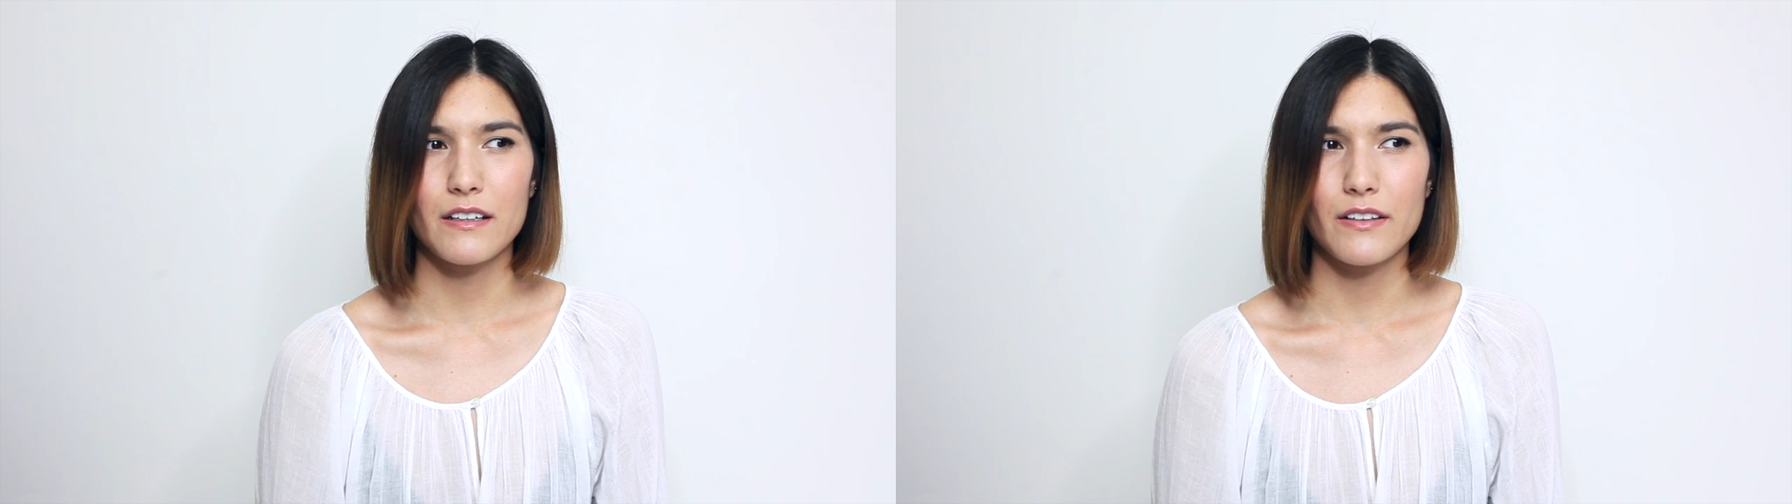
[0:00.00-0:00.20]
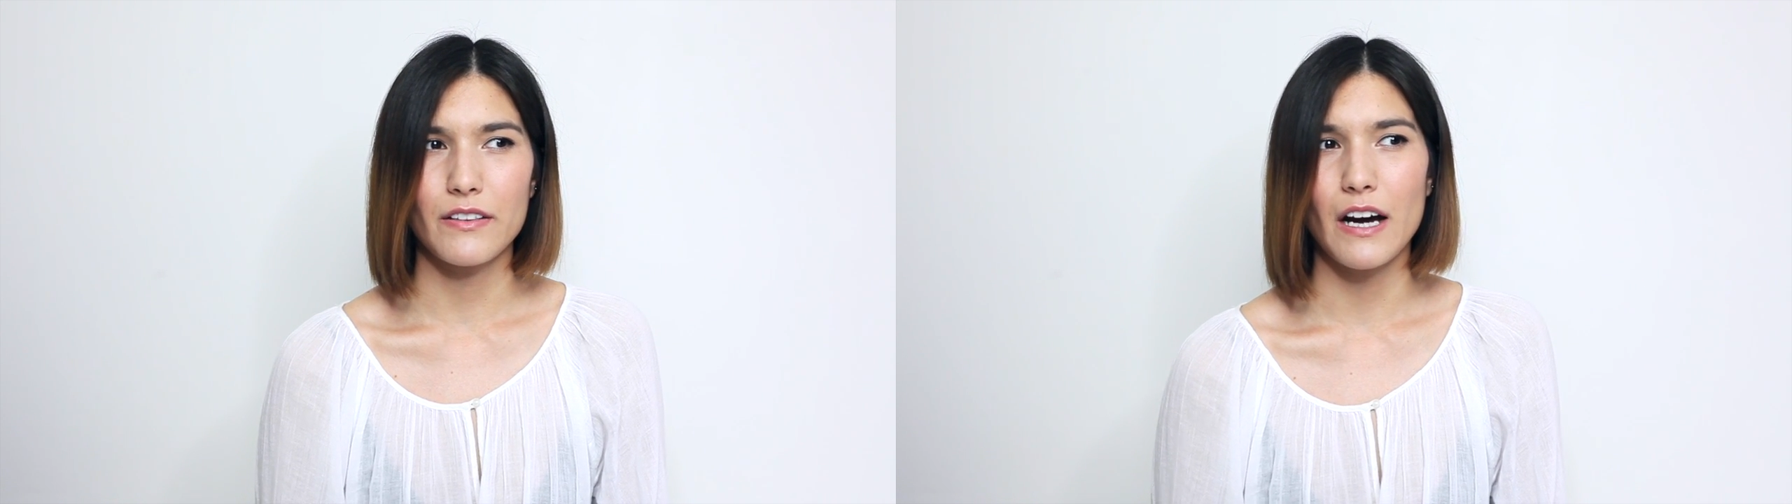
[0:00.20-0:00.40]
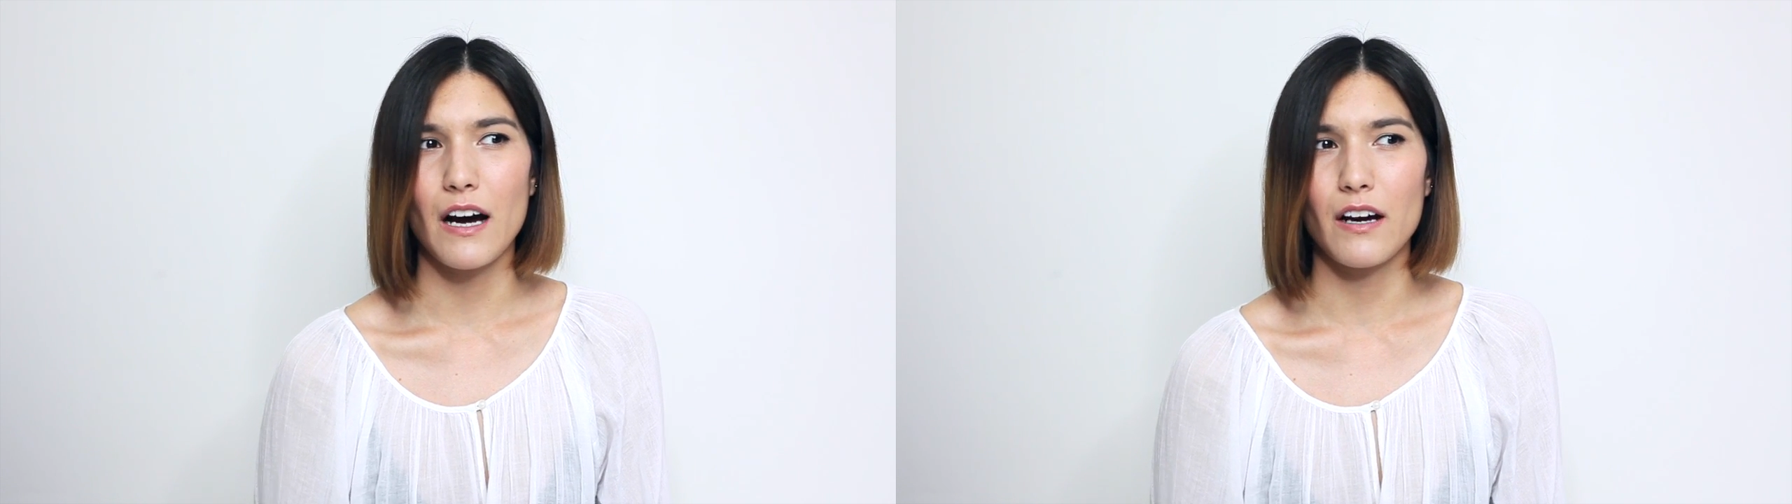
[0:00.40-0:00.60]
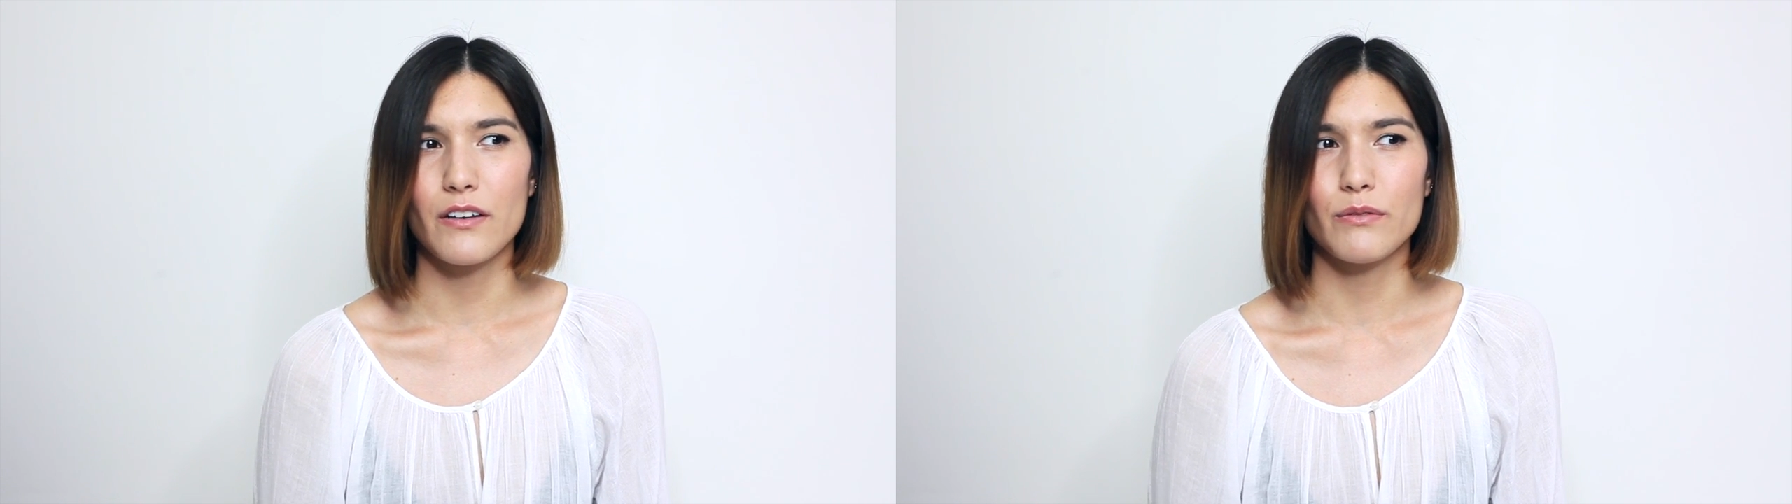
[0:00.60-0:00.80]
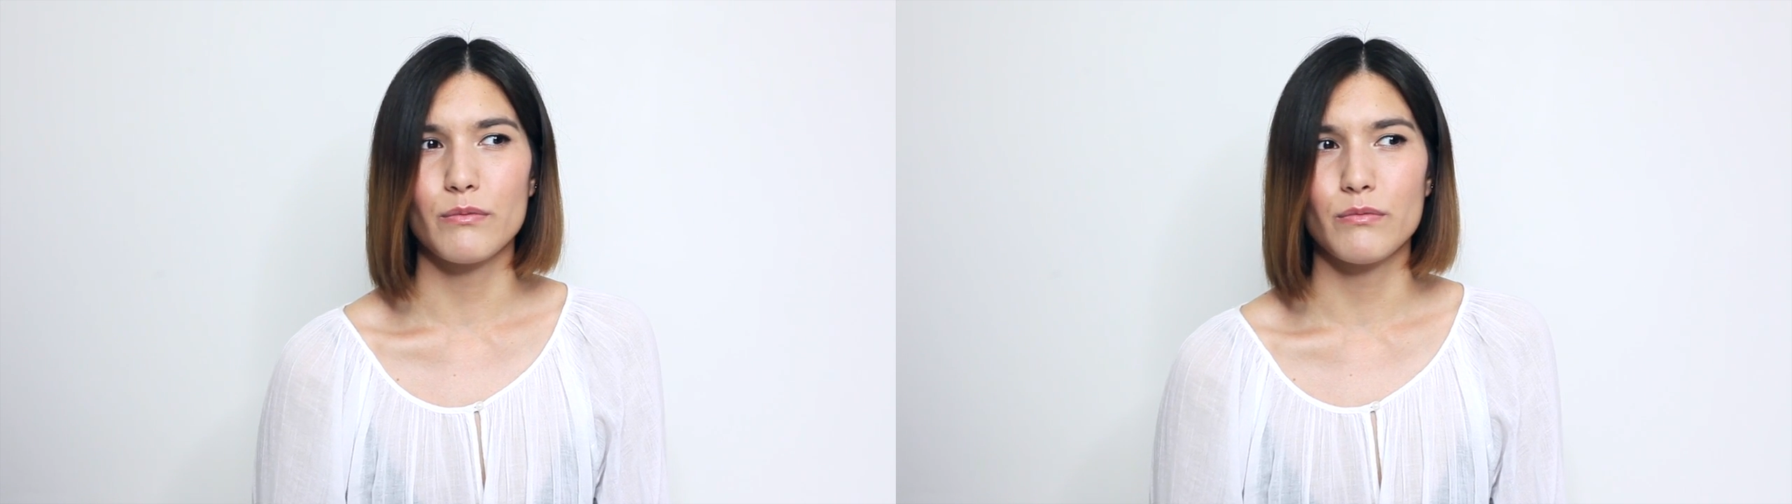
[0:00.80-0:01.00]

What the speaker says: that I